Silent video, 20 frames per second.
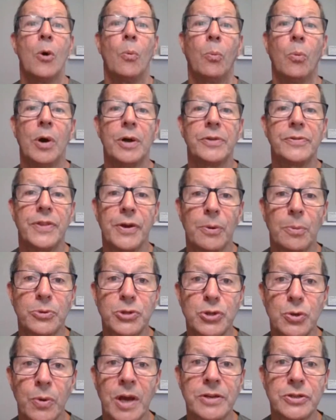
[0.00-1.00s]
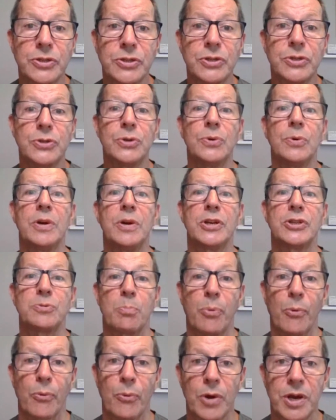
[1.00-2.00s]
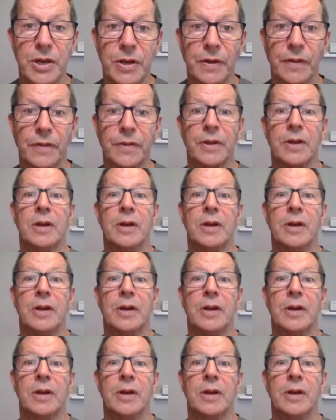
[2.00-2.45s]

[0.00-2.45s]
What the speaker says: what they're trained to do is breathe.